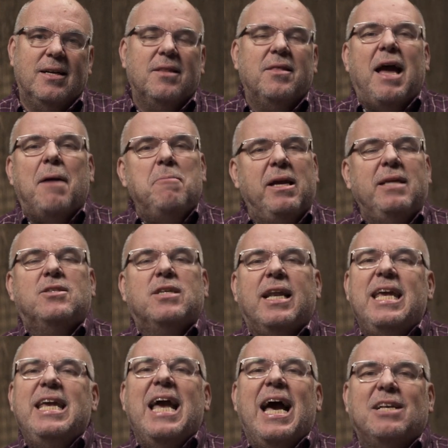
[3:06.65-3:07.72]
That means that
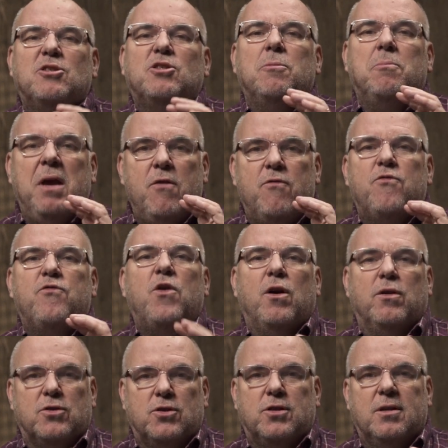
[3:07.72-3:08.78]
he has to be
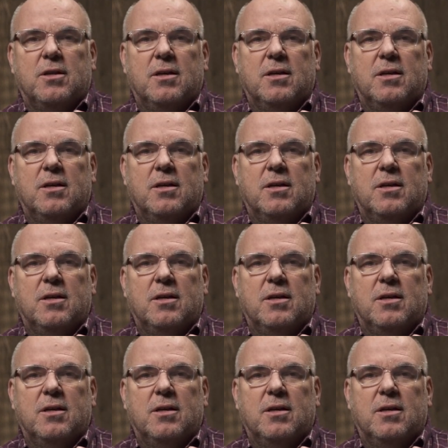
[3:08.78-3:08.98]
first,